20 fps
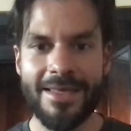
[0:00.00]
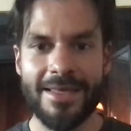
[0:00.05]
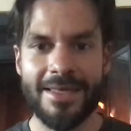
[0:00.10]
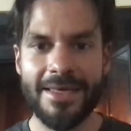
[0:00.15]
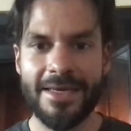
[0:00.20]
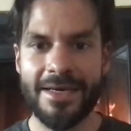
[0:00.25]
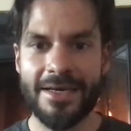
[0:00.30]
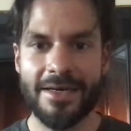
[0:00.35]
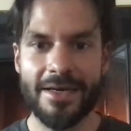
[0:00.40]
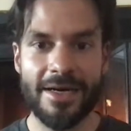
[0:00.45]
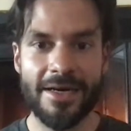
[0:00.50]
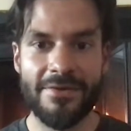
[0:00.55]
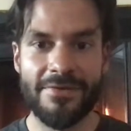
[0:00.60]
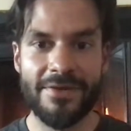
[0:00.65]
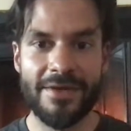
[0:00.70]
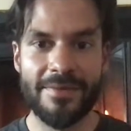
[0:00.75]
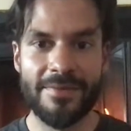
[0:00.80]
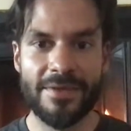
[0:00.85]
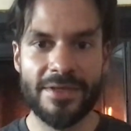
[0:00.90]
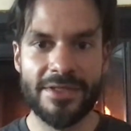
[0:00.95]
I
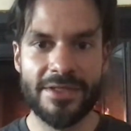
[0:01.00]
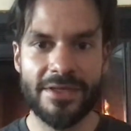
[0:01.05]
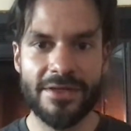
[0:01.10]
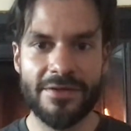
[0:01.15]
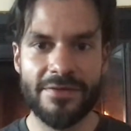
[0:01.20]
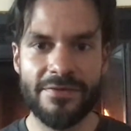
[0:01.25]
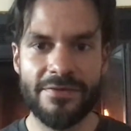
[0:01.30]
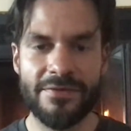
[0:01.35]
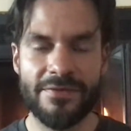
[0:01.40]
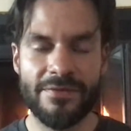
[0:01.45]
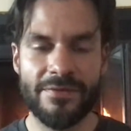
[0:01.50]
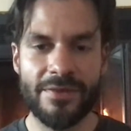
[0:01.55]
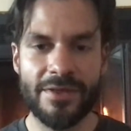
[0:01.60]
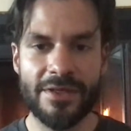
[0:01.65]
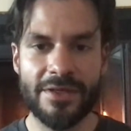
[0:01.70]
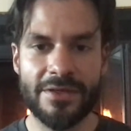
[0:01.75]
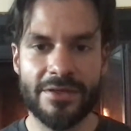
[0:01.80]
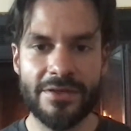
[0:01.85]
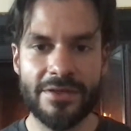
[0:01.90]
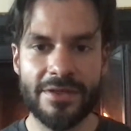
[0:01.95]
find myself,
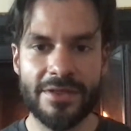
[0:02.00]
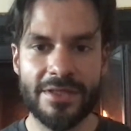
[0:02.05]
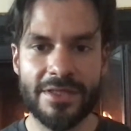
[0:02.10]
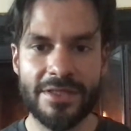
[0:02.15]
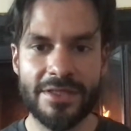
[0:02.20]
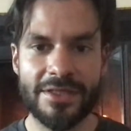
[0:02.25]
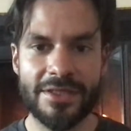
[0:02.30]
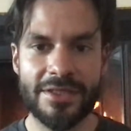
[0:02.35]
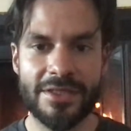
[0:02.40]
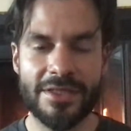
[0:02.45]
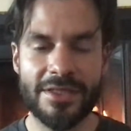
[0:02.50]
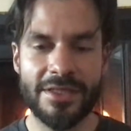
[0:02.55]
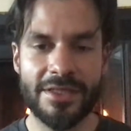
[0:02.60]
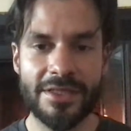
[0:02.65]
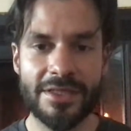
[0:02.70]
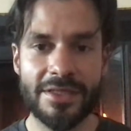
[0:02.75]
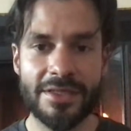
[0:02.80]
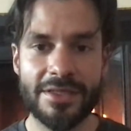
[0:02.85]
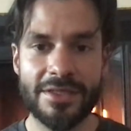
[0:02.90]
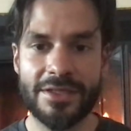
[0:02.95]
whether
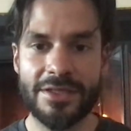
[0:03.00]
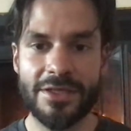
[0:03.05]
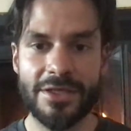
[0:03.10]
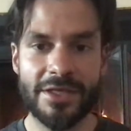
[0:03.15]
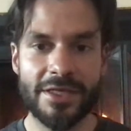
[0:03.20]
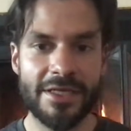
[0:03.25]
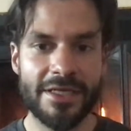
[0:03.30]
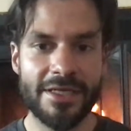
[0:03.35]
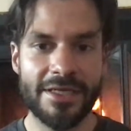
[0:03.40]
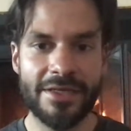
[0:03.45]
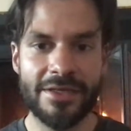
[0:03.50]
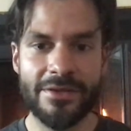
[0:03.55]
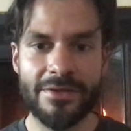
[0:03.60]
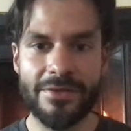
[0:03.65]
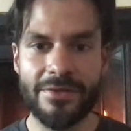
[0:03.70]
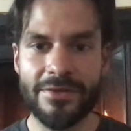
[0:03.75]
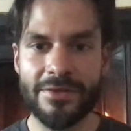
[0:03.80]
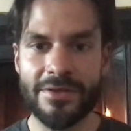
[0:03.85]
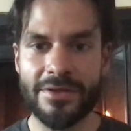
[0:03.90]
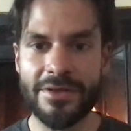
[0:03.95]
it's cooking
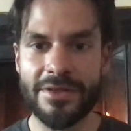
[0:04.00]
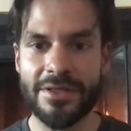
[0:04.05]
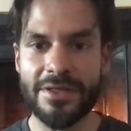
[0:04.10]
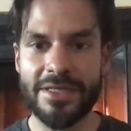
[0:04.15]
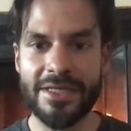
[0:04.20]
or